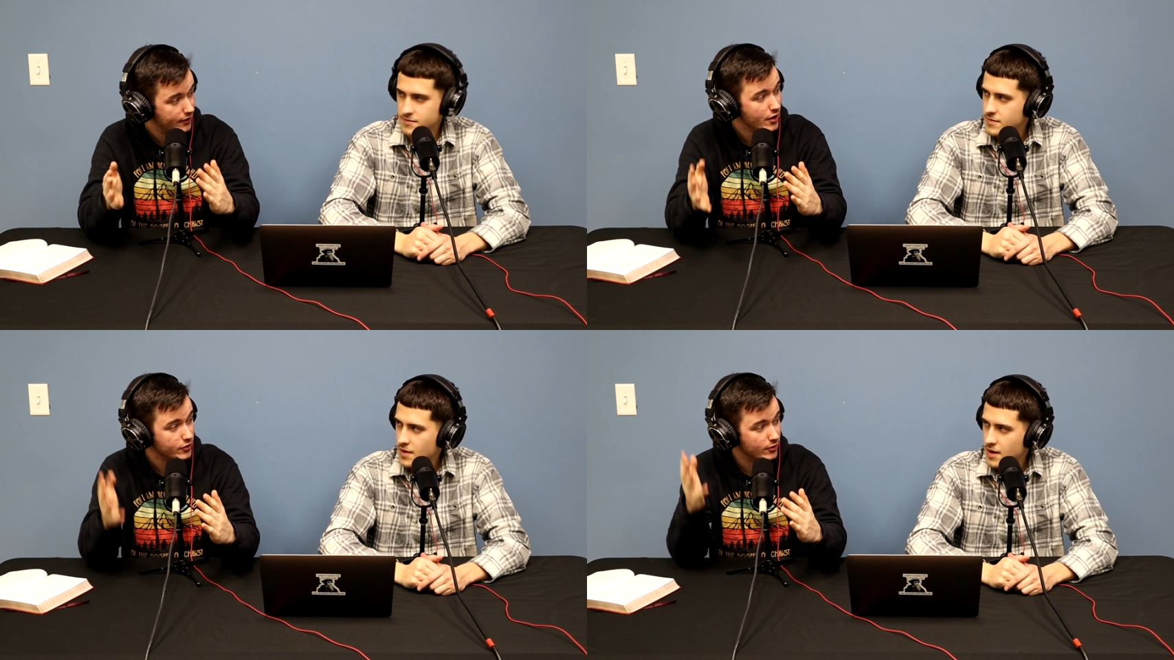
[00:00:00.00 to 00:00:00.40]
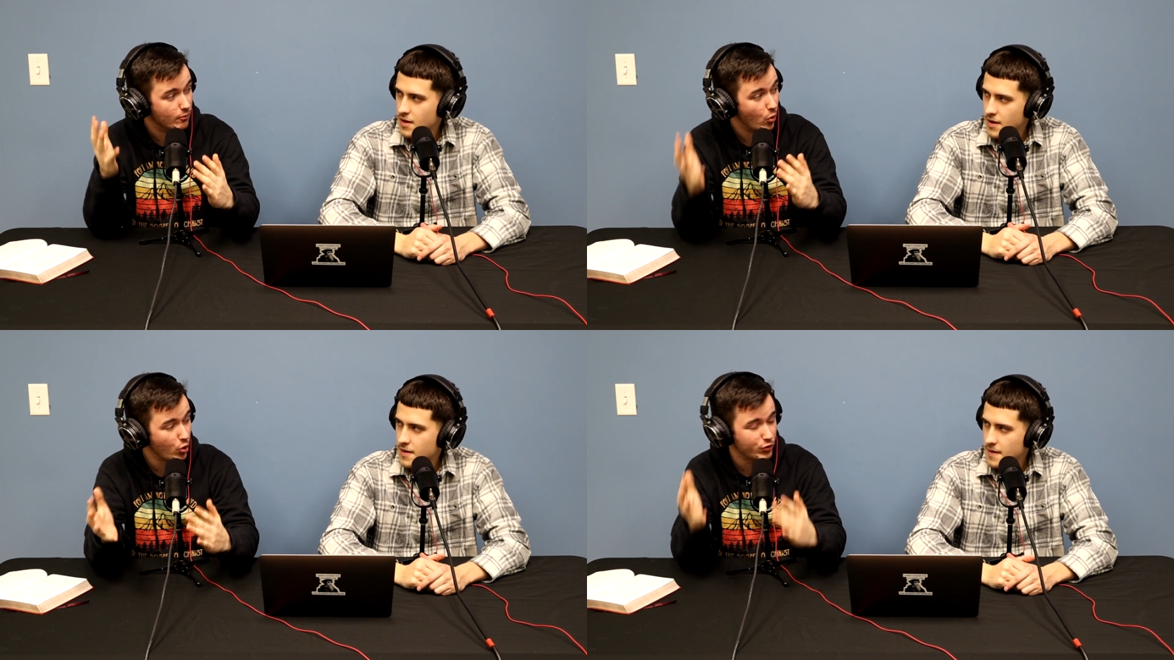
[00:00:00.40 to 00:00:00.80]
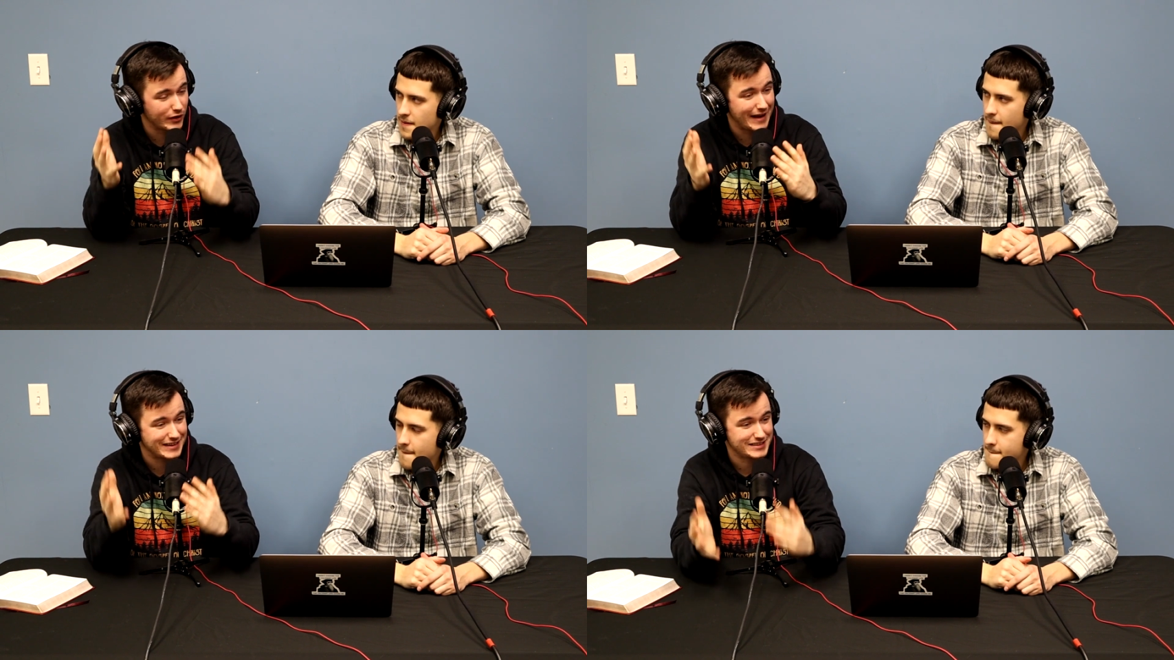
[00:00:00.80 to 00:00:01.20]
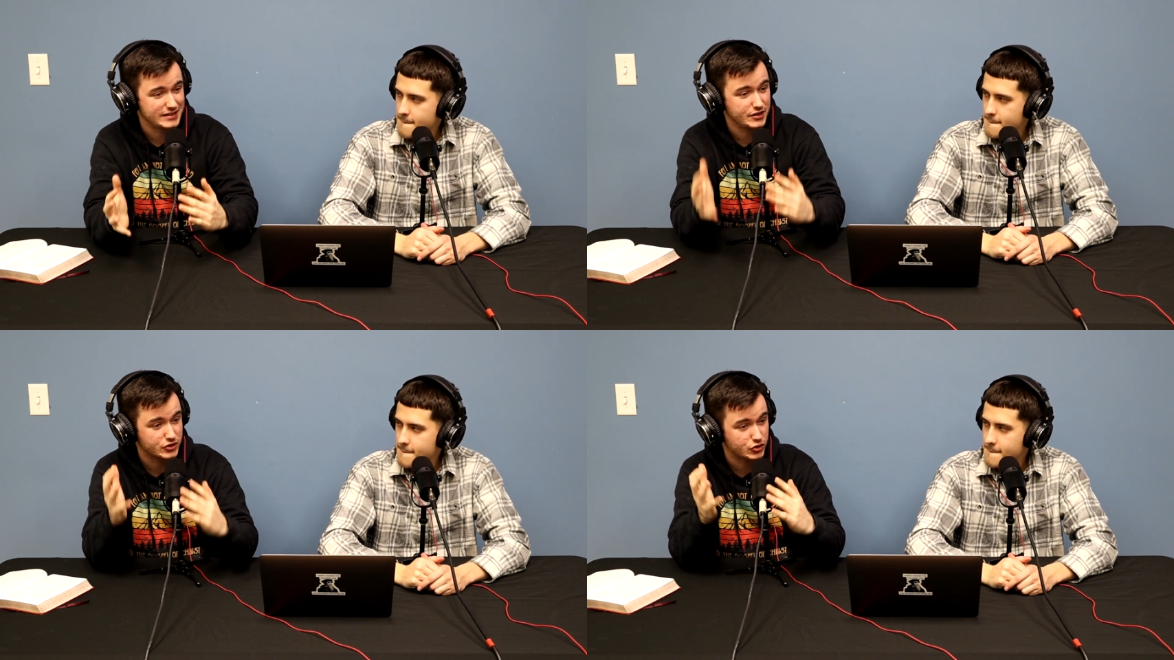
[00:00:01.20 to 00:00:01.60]
Speaker 1: the more that I see
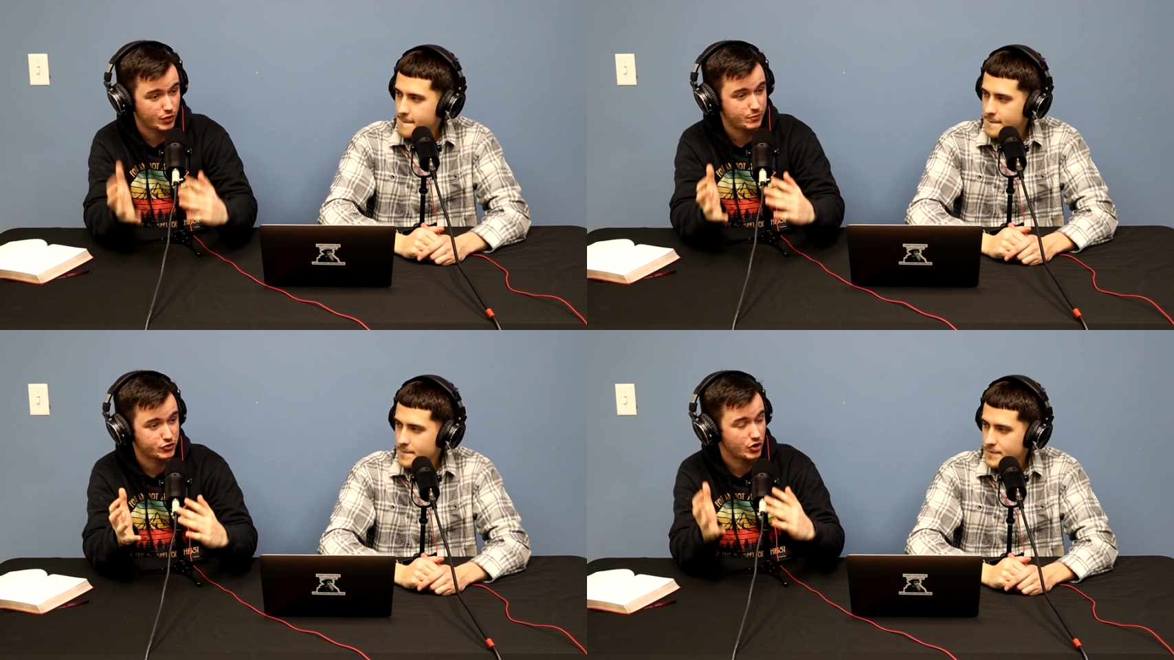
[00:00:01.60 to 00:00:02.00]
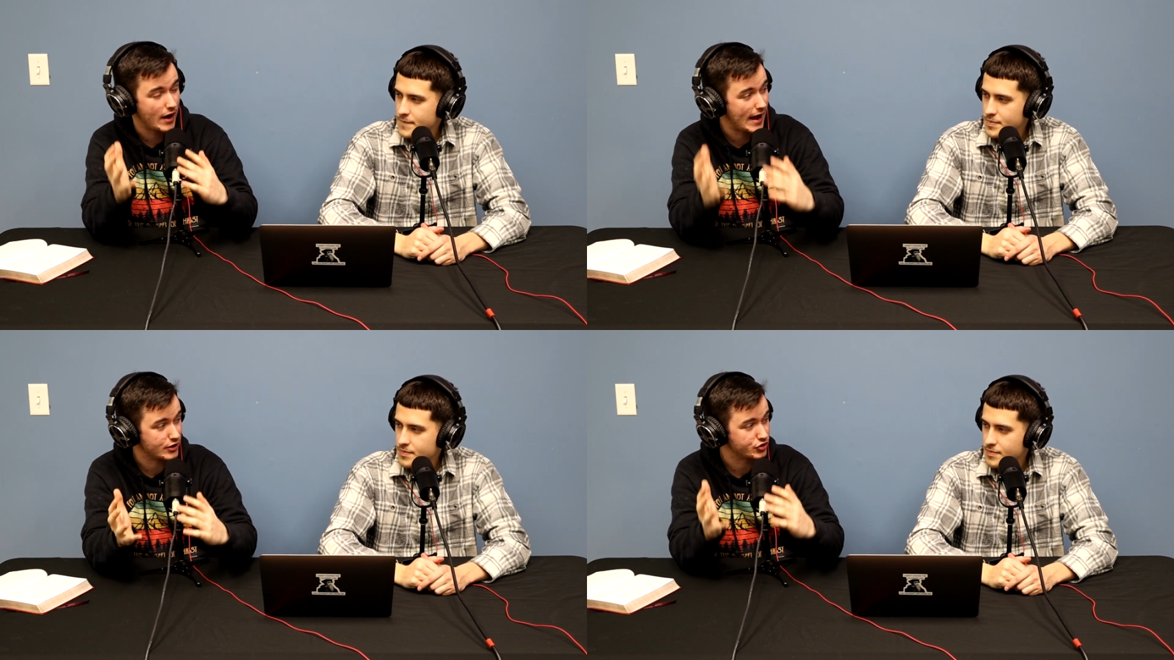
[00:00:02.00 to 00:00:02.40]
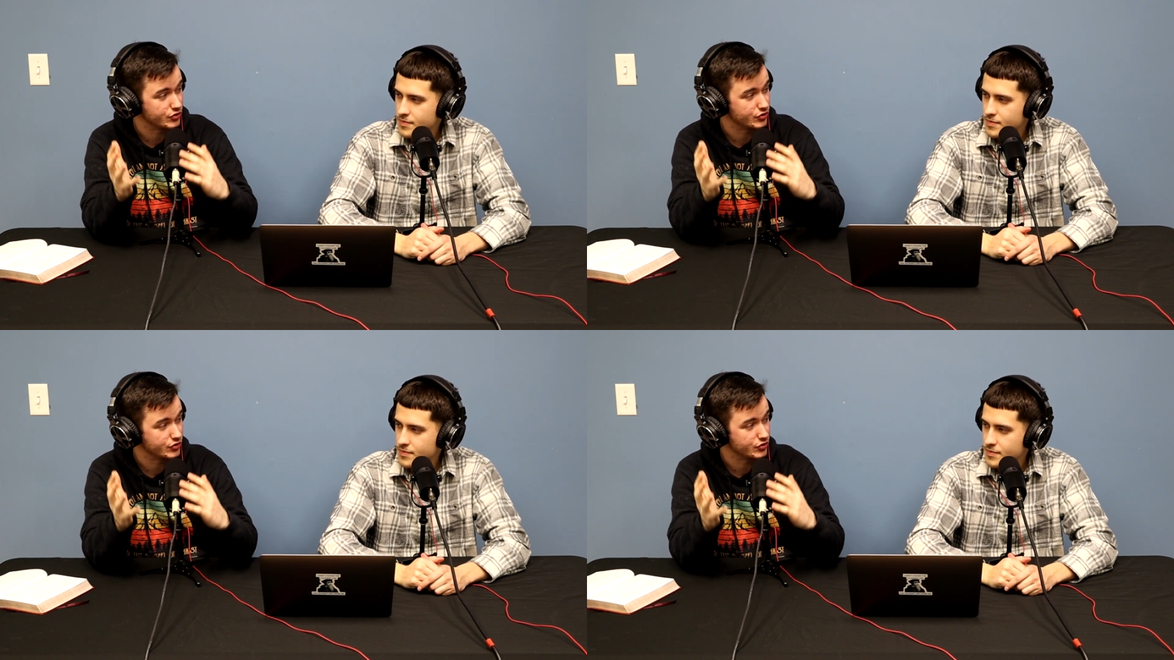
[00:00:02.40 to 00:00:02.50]
scripture actually